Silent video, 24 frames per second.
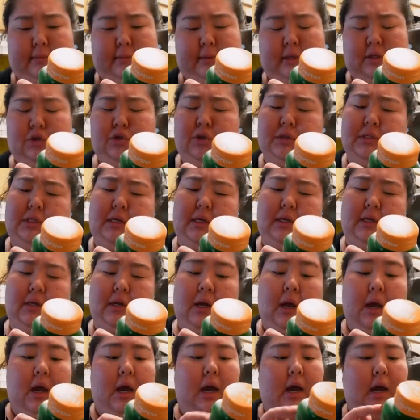Interesting.
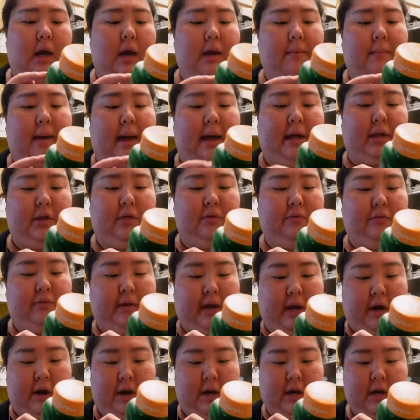Aloe
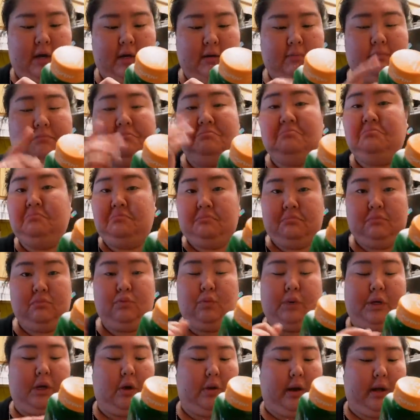vera.
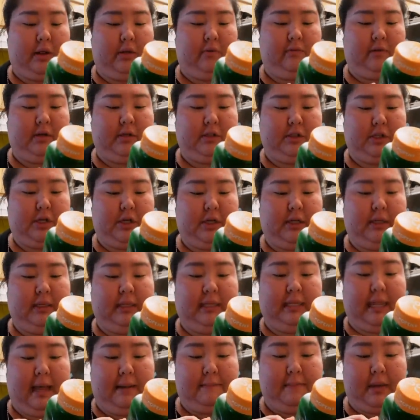We know aloe vera is good.
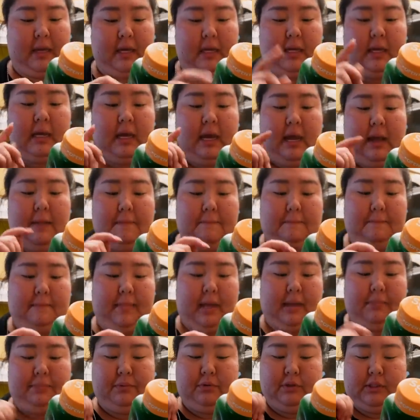Lemon,
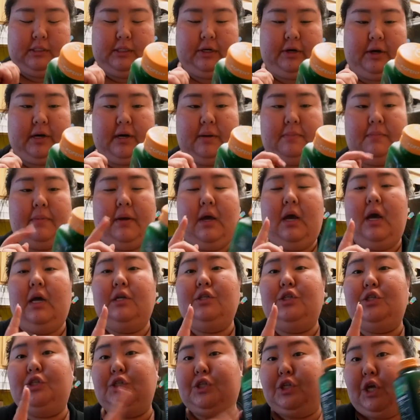maple syrup.
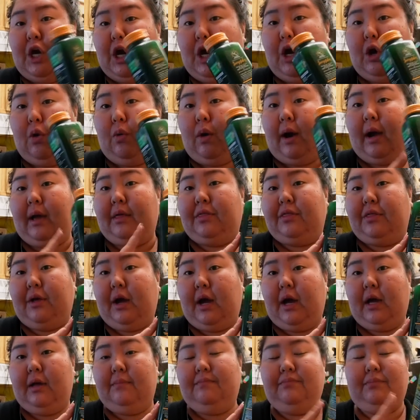So I
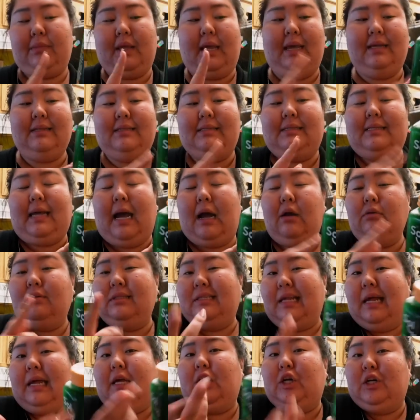thought it sounds
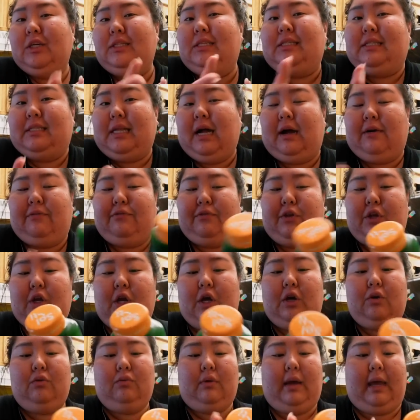like good stuff, you
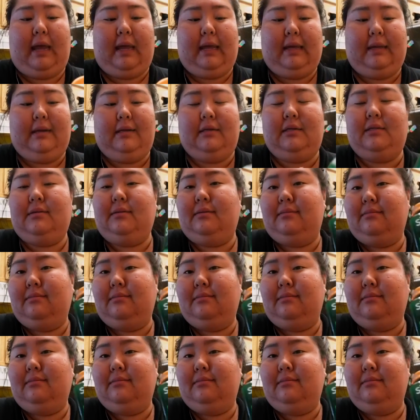know? And